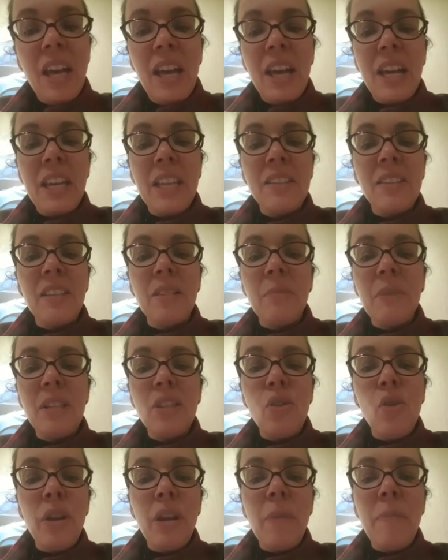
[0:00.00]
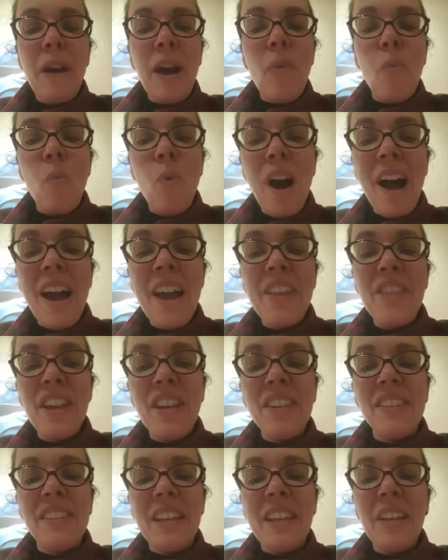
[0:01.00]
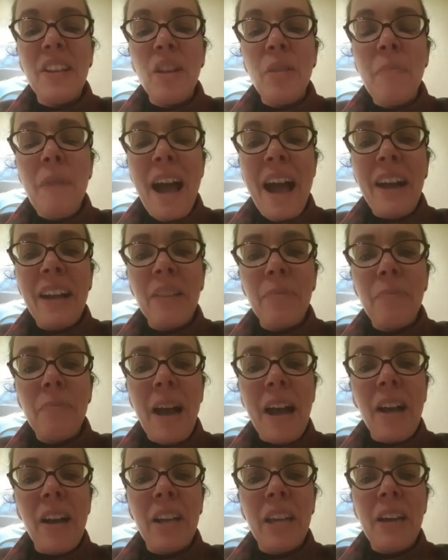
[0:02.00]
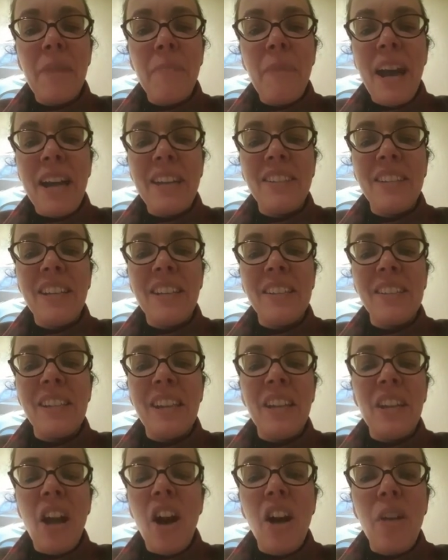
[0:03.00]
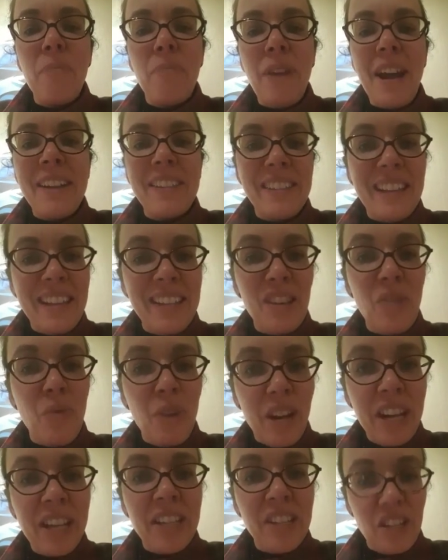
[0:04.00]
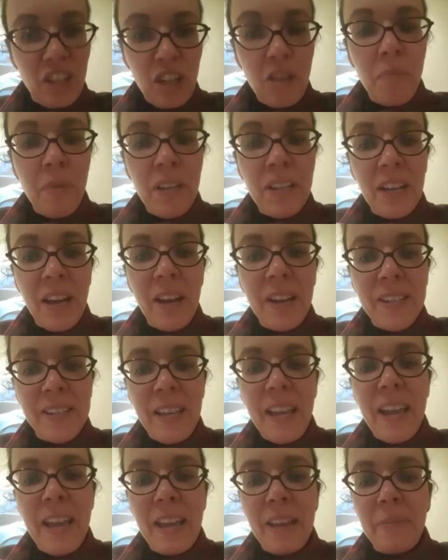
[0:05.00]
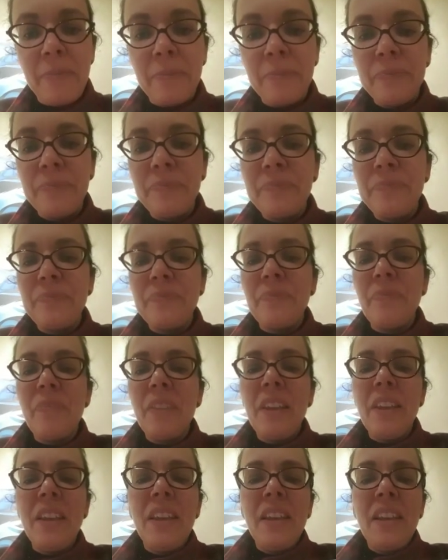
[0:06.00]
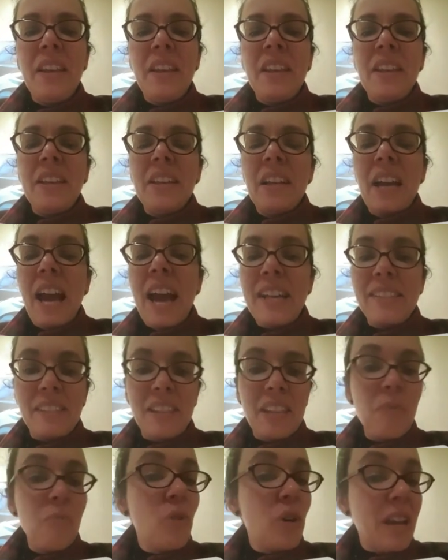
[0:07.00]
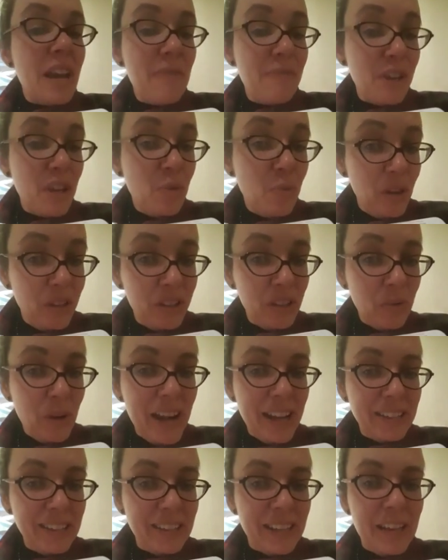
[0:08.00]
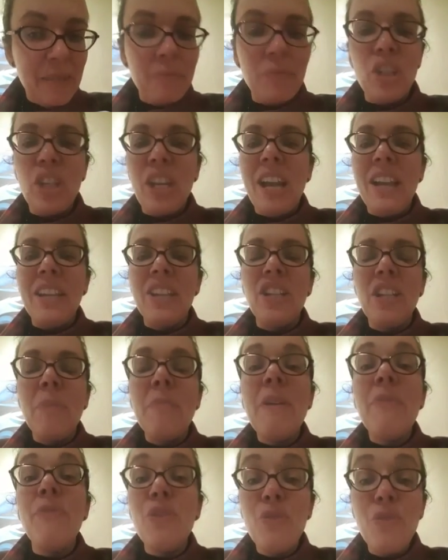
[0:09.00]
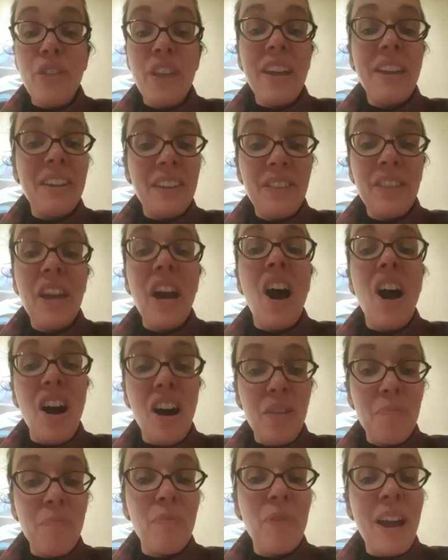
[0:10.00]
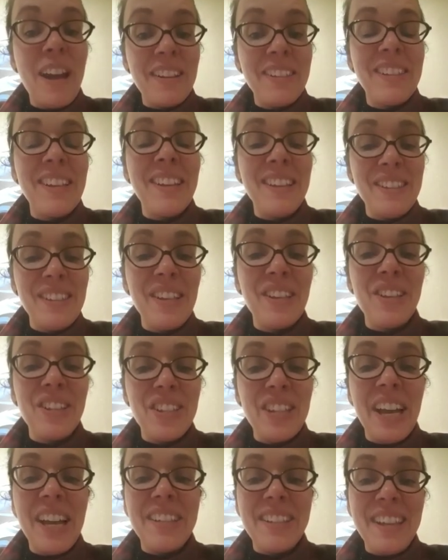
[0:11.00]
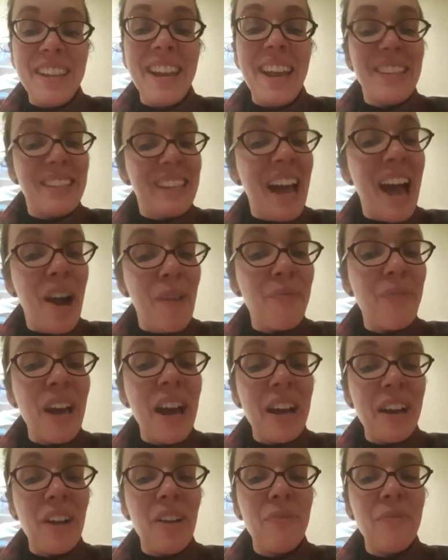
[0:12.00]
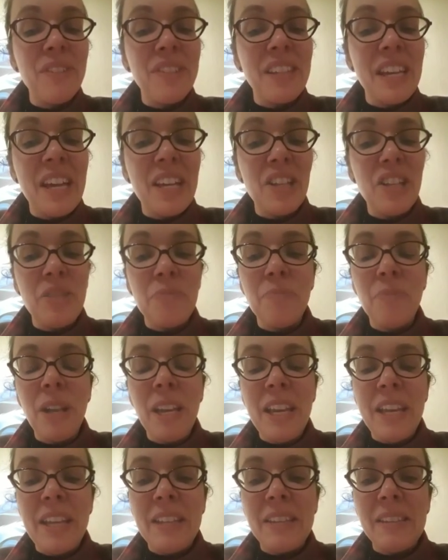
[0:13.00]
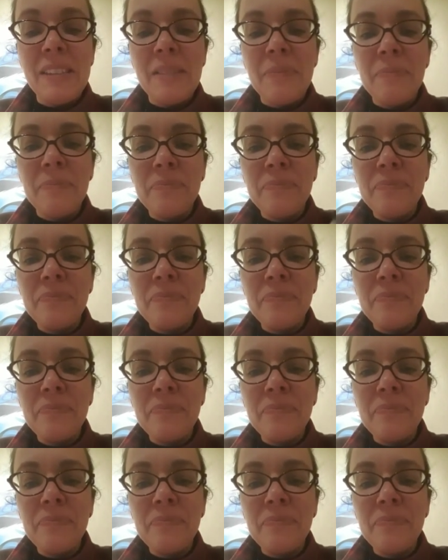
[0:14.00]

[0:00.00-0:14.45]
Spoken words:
And he's going to be talking about why the single market matters and hard Brexit is a really stupid idea. Ask him whatever you want to ask him. Challenge him if you think that hard Brexit is a good idea. Let's have that conversation, please.